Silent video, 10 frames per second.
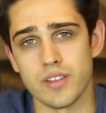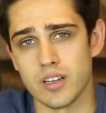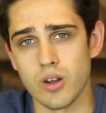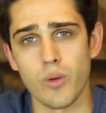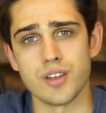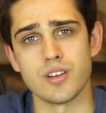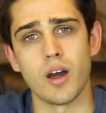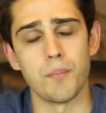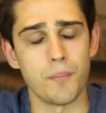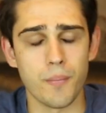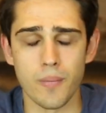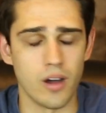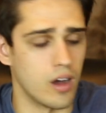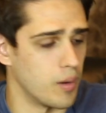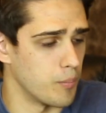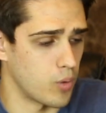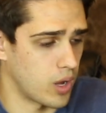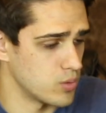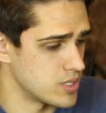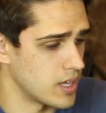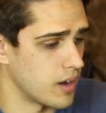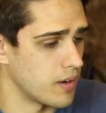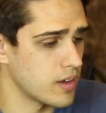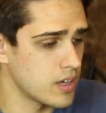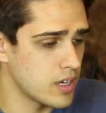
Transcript: They did a great job when I was there.